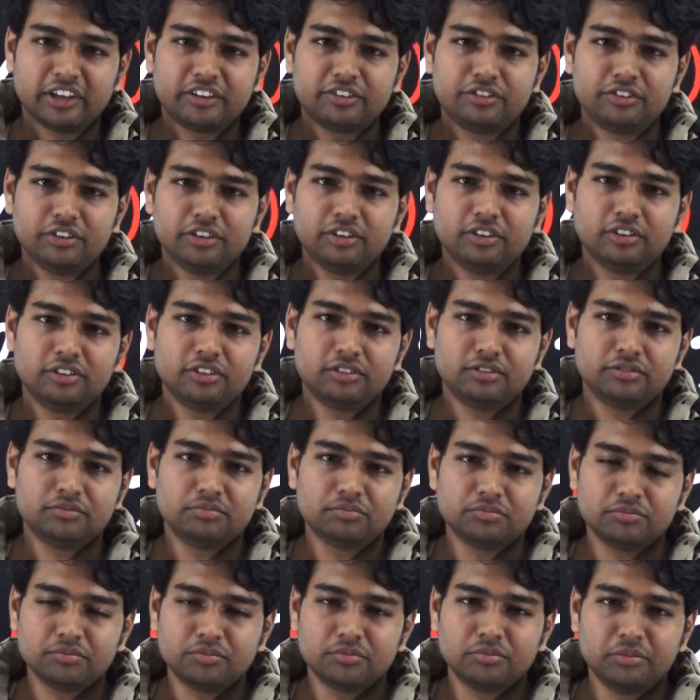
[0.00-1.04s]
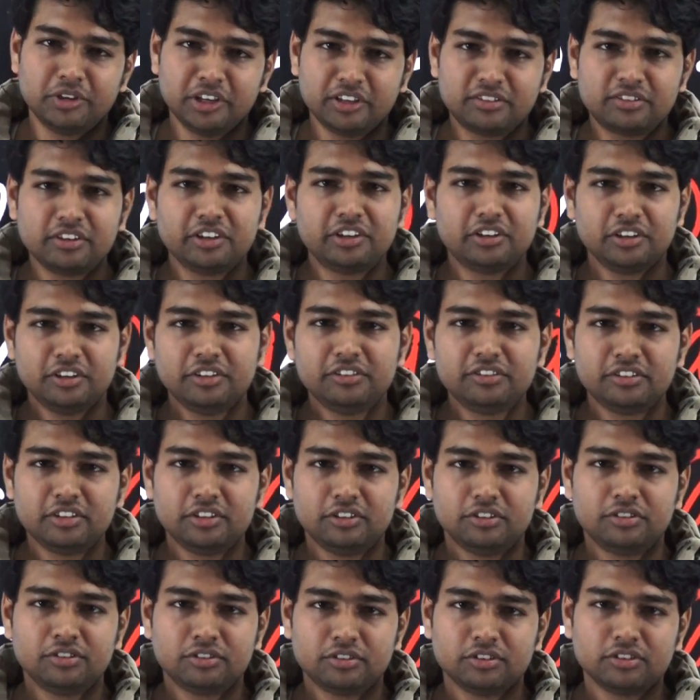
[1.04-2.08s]
she makes it
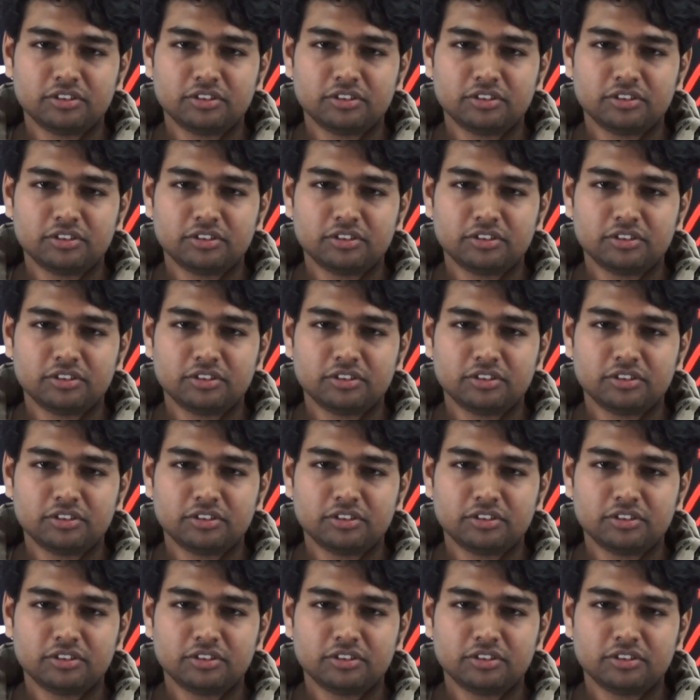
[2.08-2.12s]
easy,